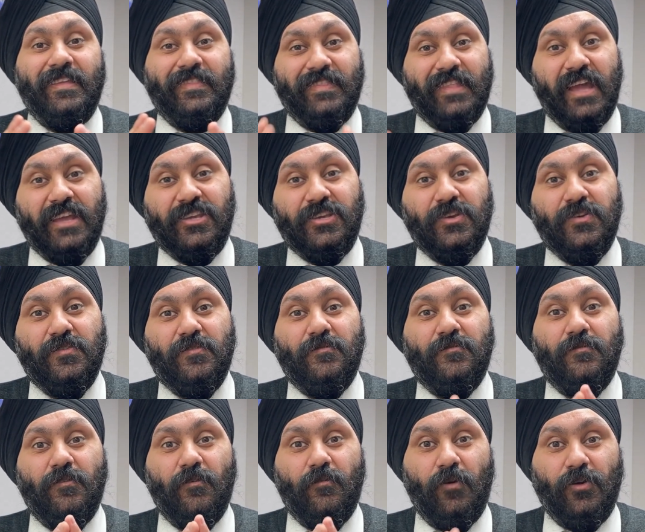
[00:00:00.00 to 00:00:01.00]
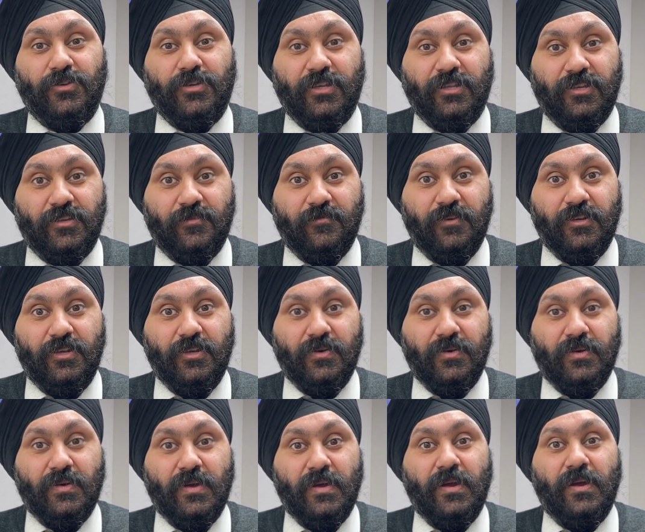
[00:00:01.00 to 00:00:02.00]
Thank you for watching this
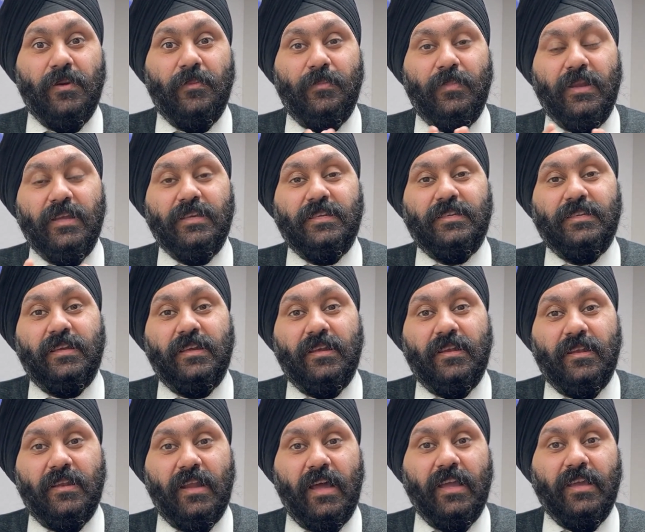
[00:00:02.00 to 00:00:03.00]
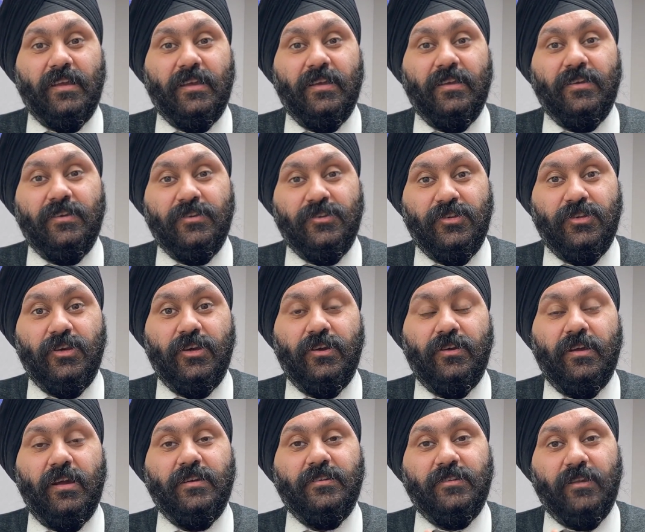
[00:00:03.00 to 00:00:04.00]
video. Please like, share
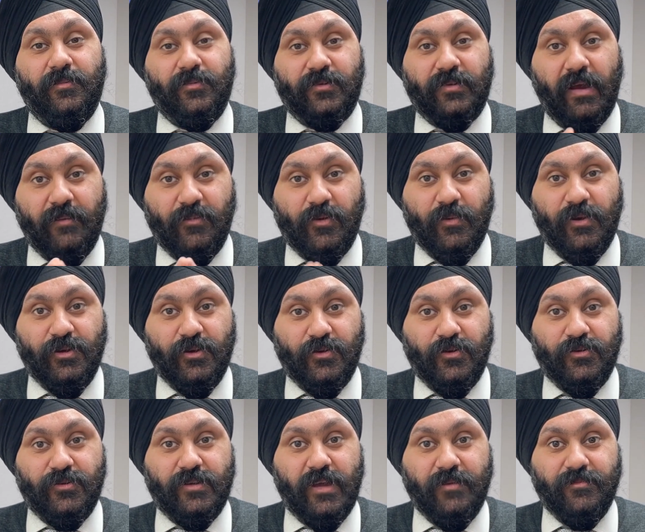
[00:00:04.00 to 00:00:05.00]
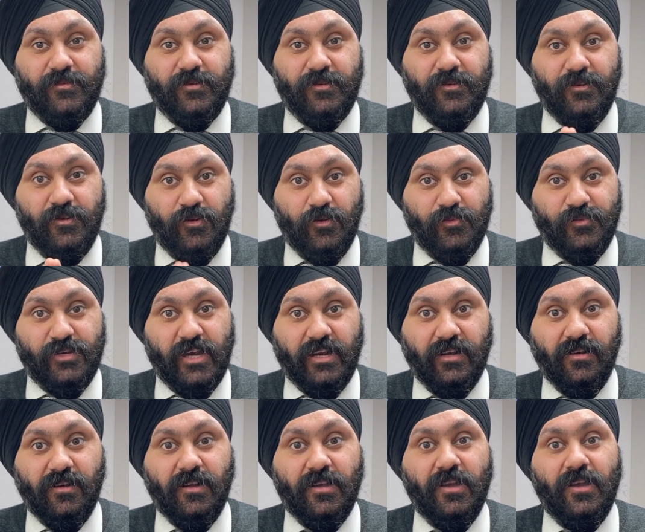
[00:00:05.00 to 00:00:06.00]
and subscribe to my YouTube
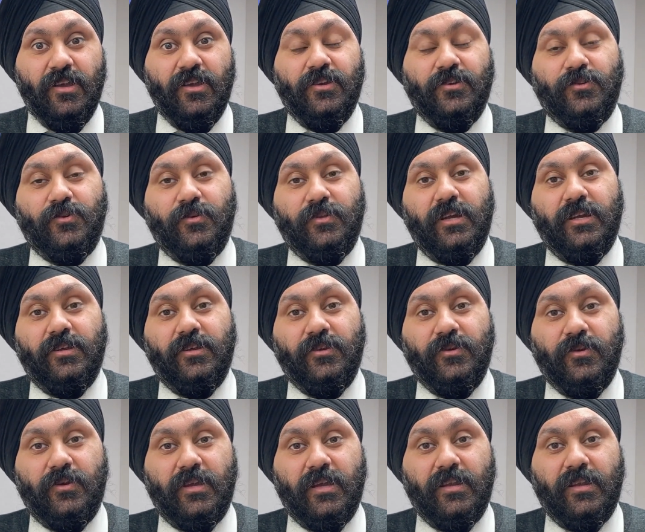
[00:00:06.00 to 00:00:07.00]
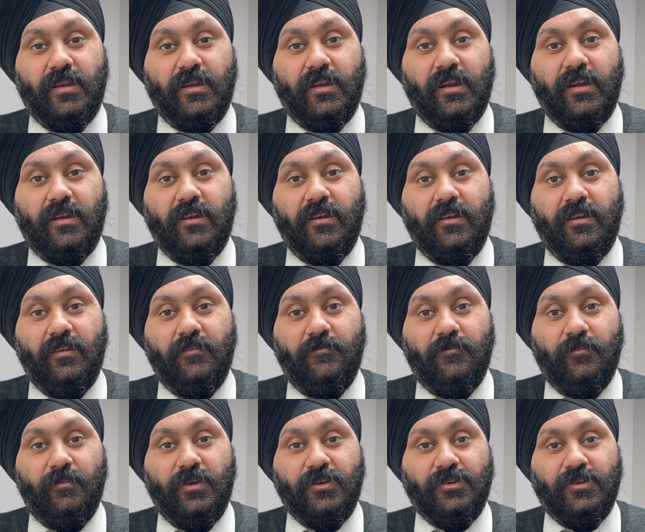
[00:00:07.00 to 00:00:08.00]
channel so that you can get an
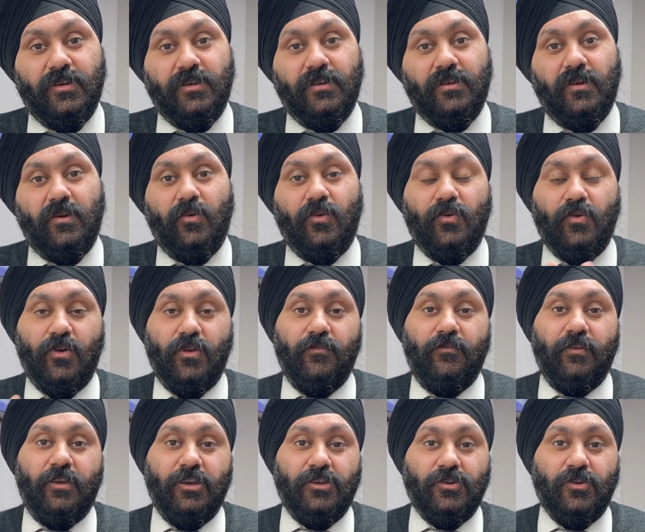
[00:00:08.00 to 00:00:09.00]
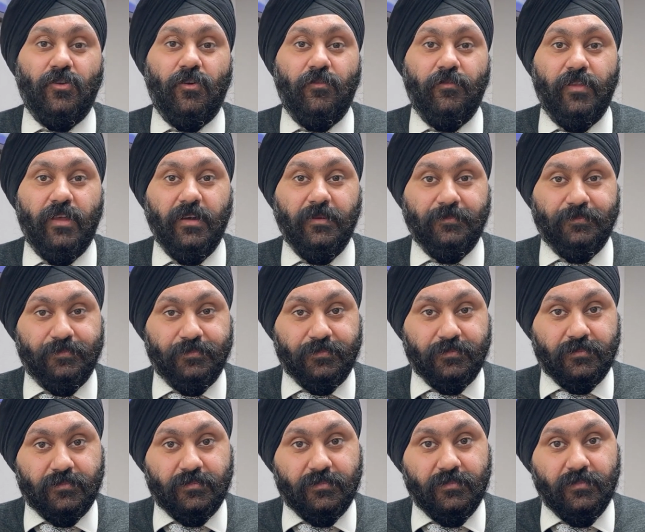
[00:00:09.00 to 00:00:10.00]
information or notification of the
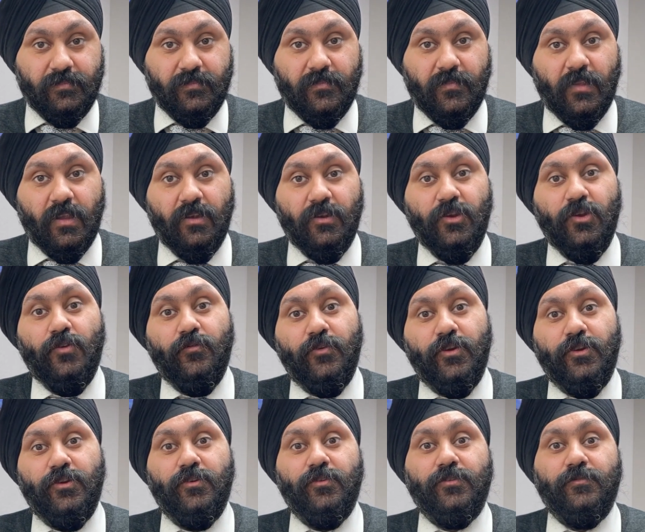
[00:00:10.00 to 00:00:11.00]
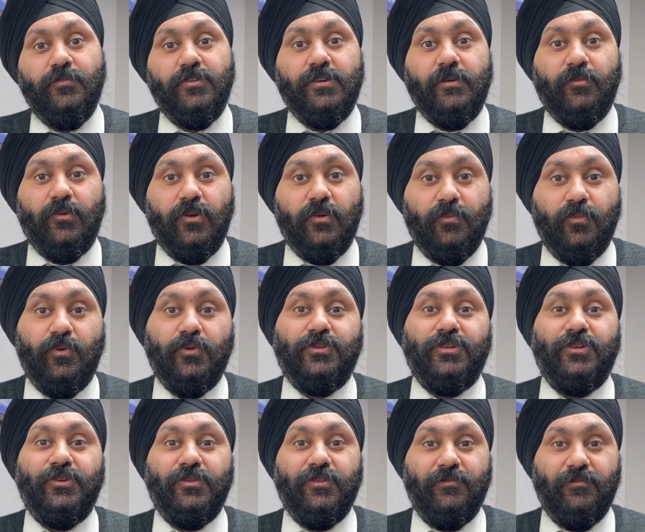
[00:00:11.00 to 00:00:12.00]
new videos which I'm going to post
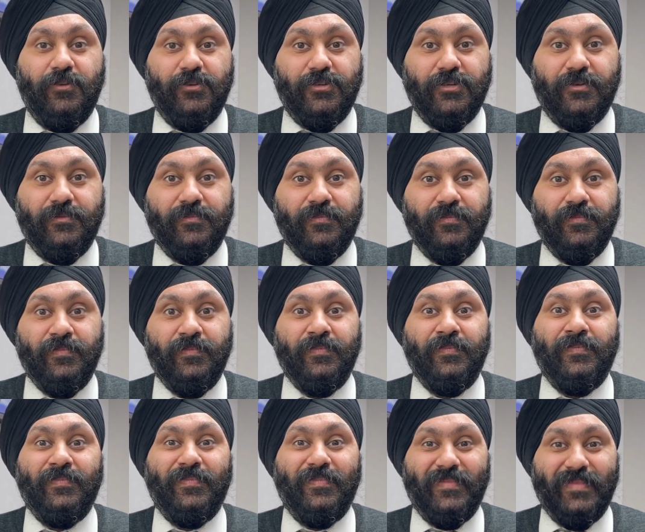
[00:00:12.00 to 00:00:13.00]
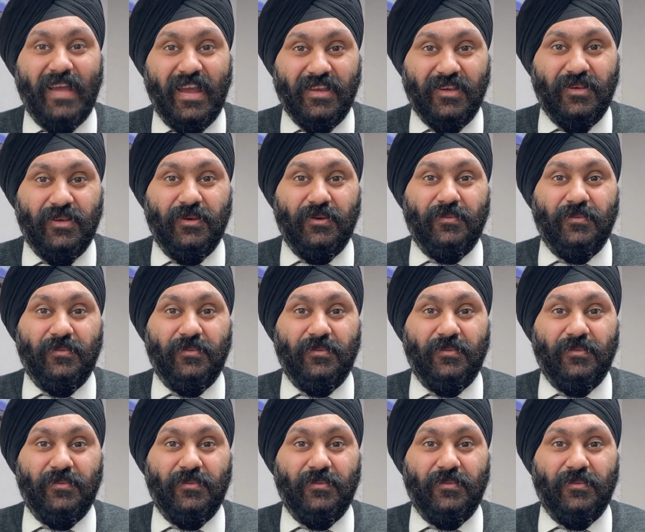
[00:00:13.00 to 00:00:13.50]
into the future. Thank you.